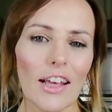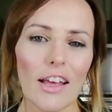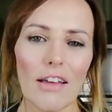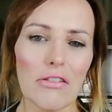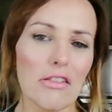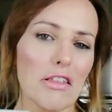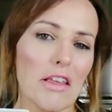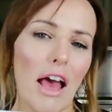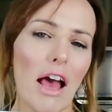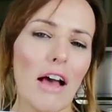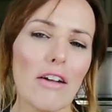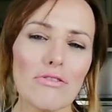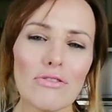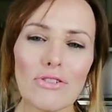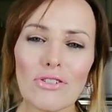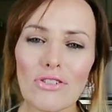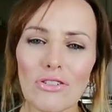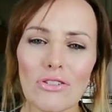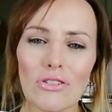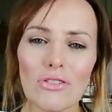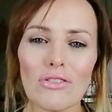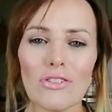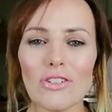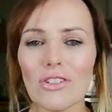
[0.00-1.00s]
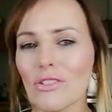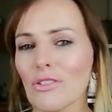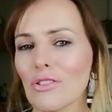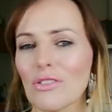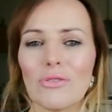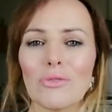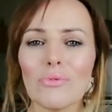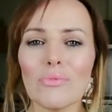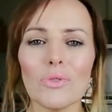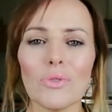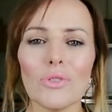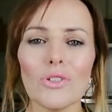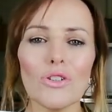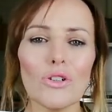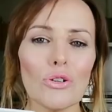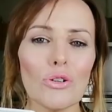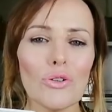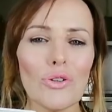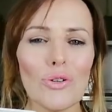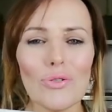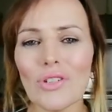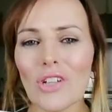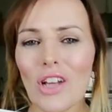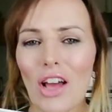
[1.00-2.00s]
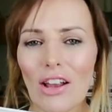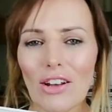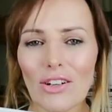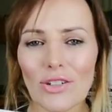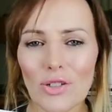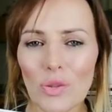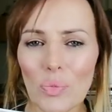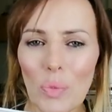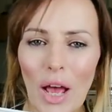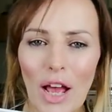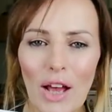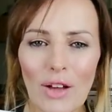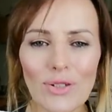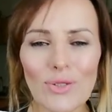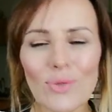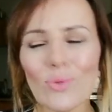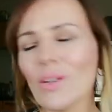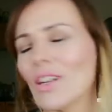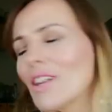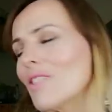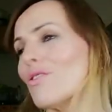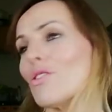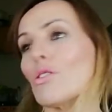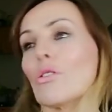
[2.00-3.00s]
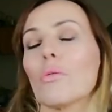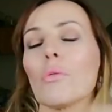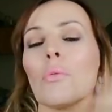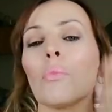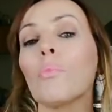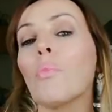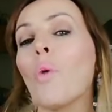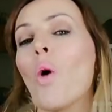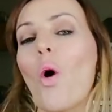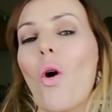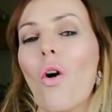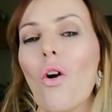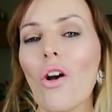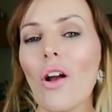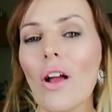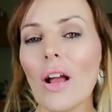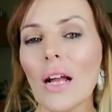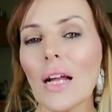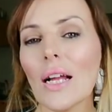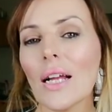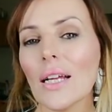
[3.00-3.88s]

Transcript: €1,000, dollars, pounds, whatever, or more.